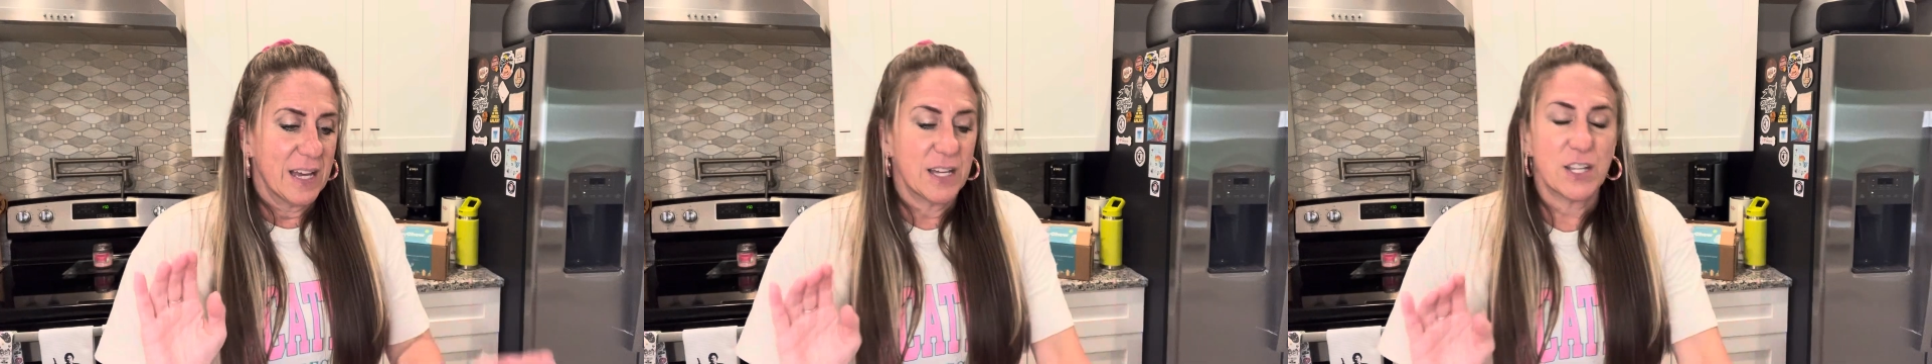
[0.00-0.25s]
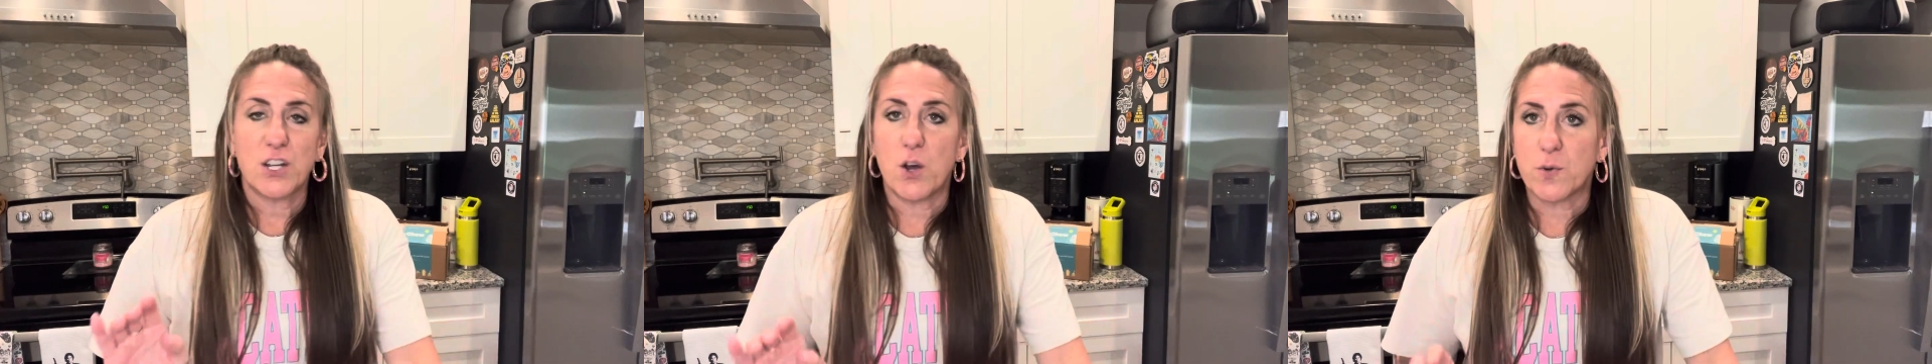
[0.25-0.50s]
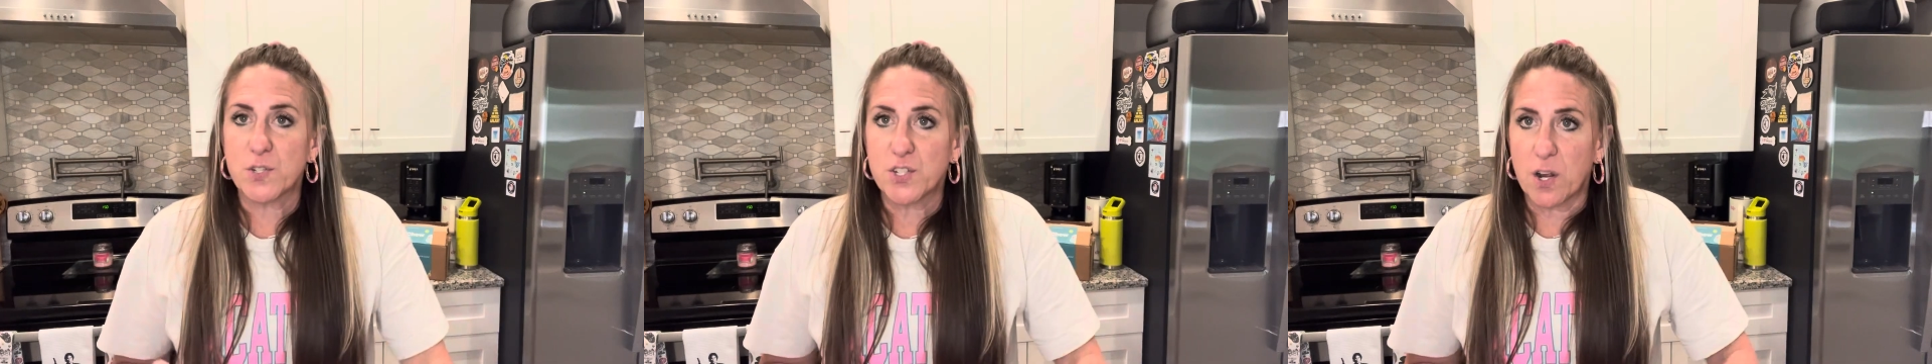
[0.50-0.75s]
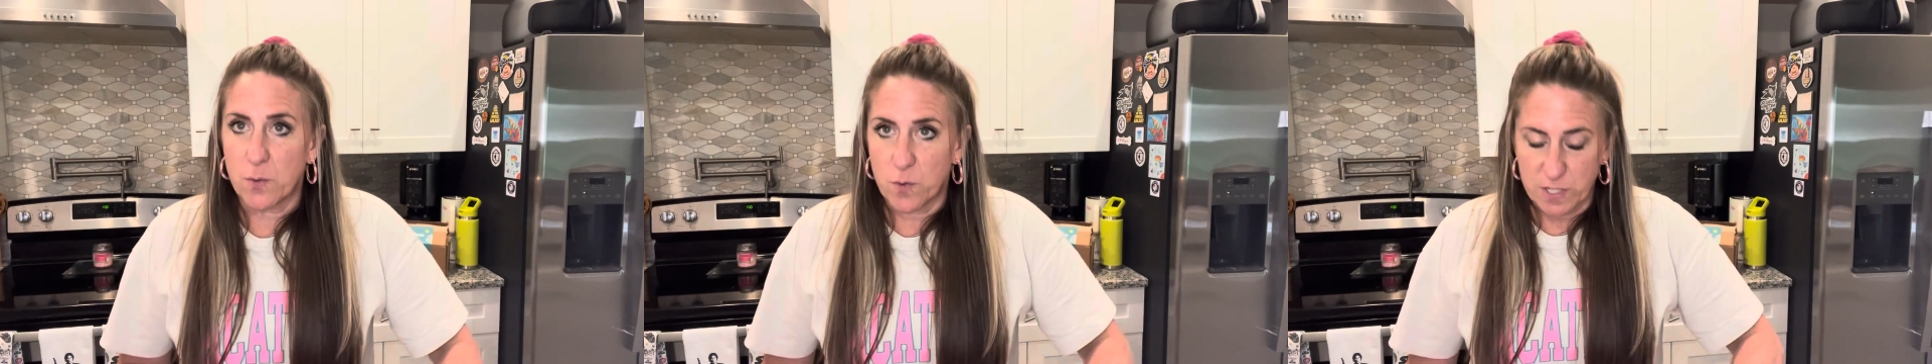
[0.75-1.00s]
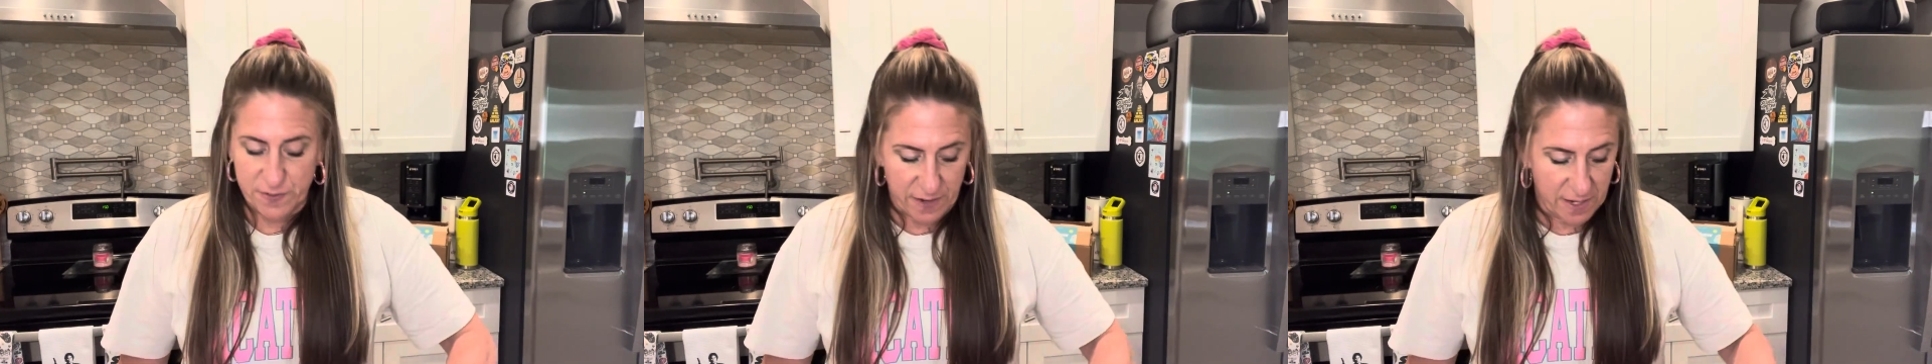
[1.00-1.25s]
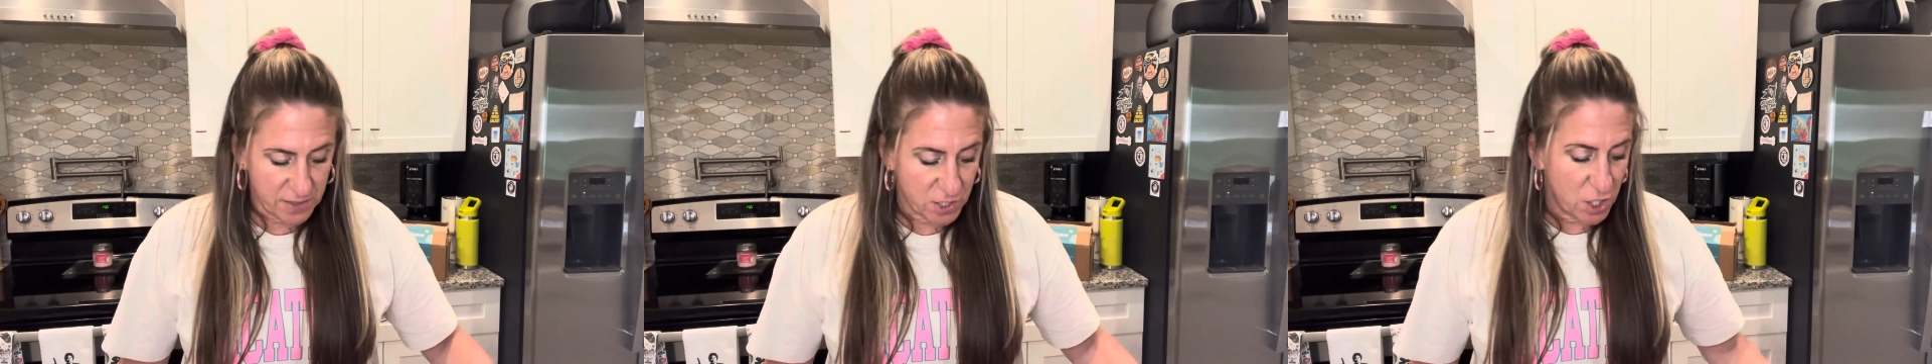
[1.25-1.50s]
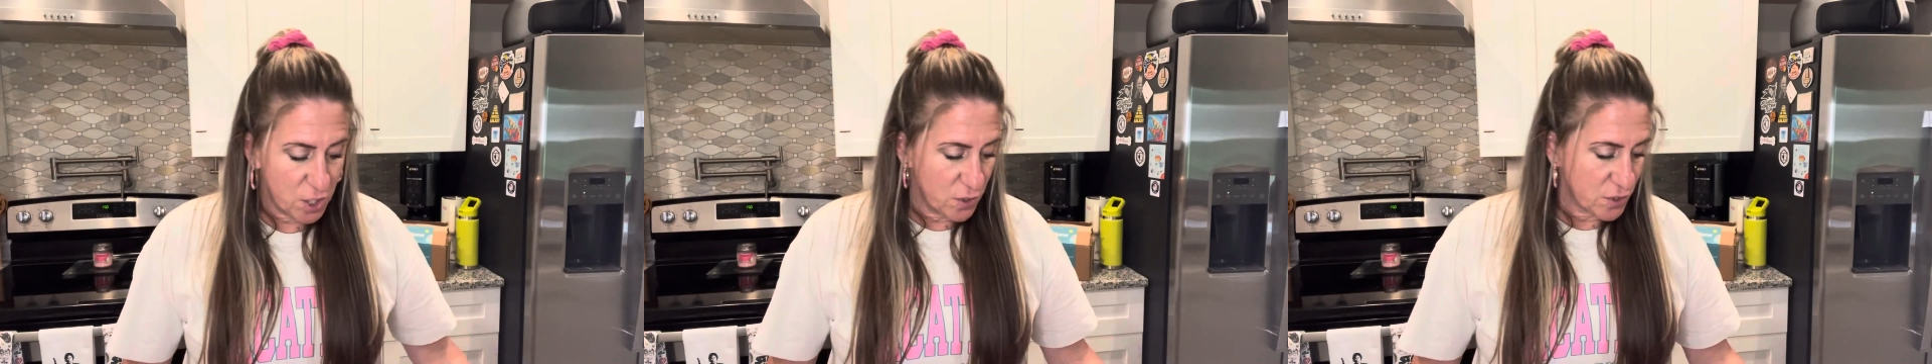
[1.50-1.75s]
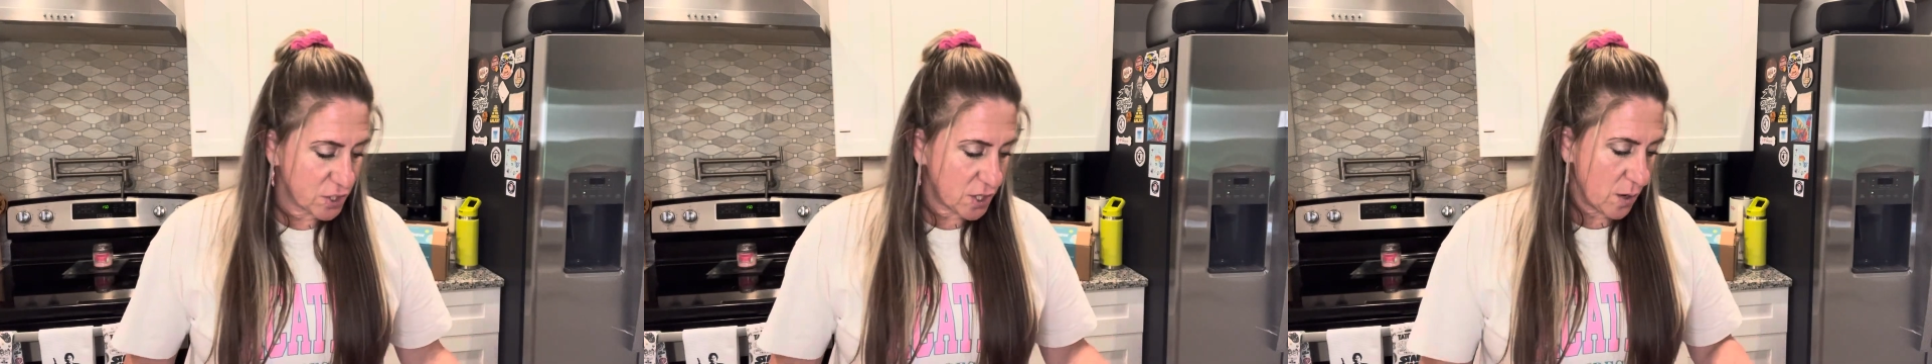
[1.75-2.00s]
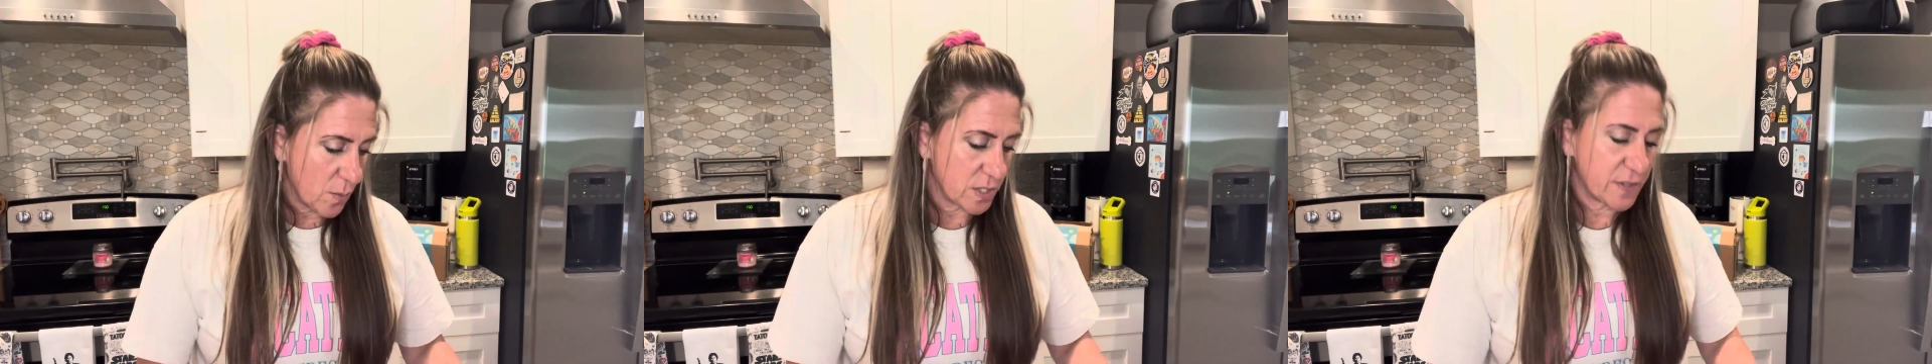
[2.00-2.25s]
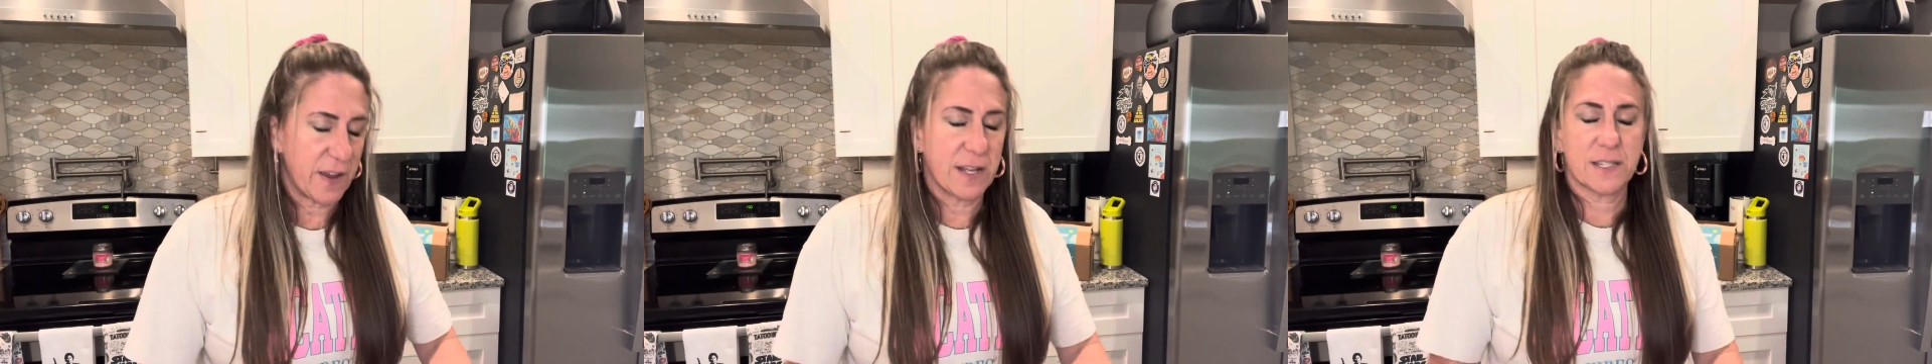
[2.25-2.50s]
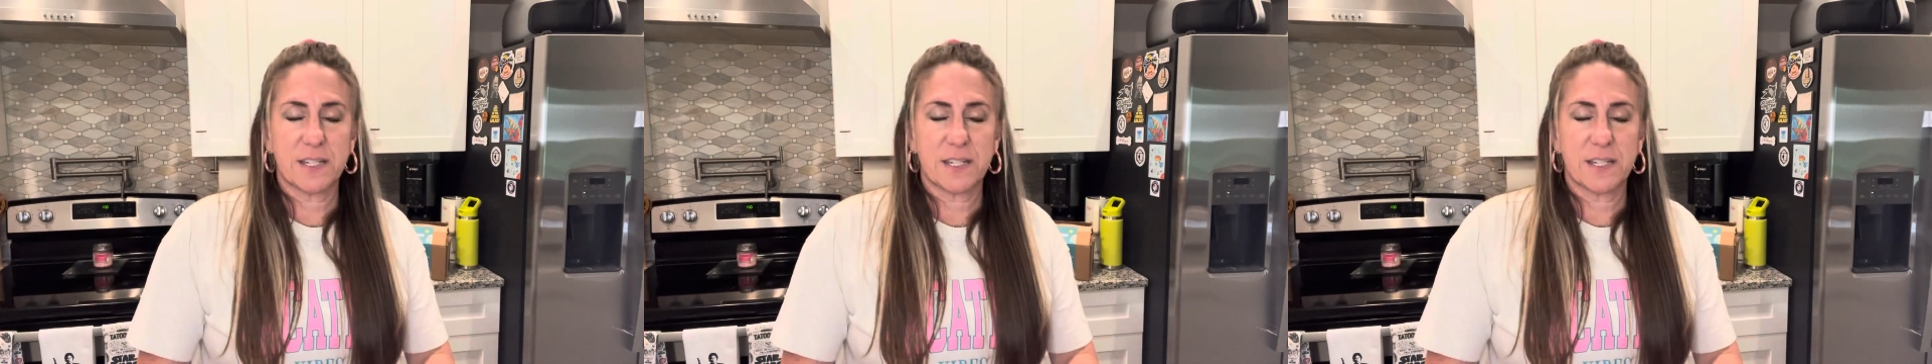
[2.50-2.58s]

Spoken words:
we're Star Wars fans, huge Star Wars fans.